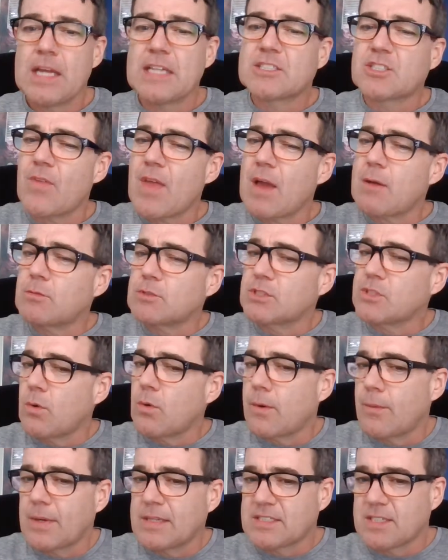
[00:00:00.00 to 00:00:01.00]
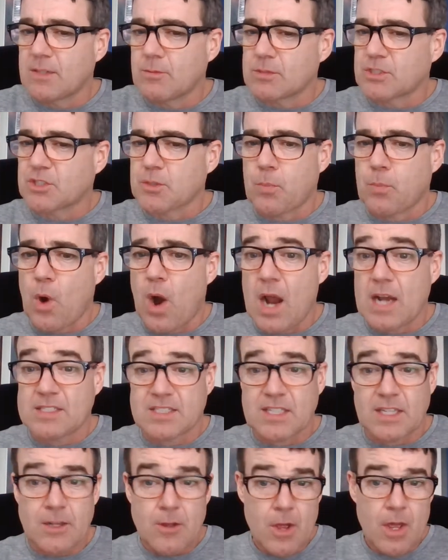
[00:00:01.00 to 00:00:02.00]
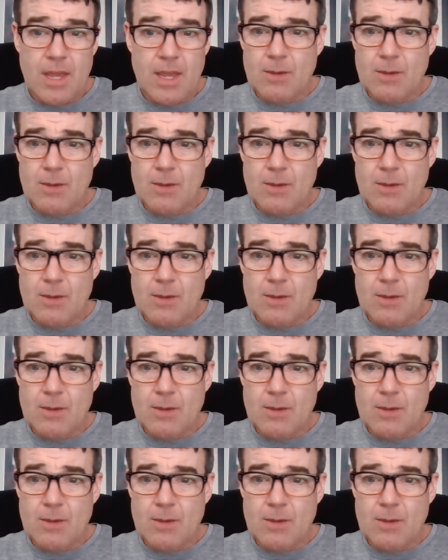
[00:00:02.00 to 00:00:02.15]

And so that was the only reason it was surprising.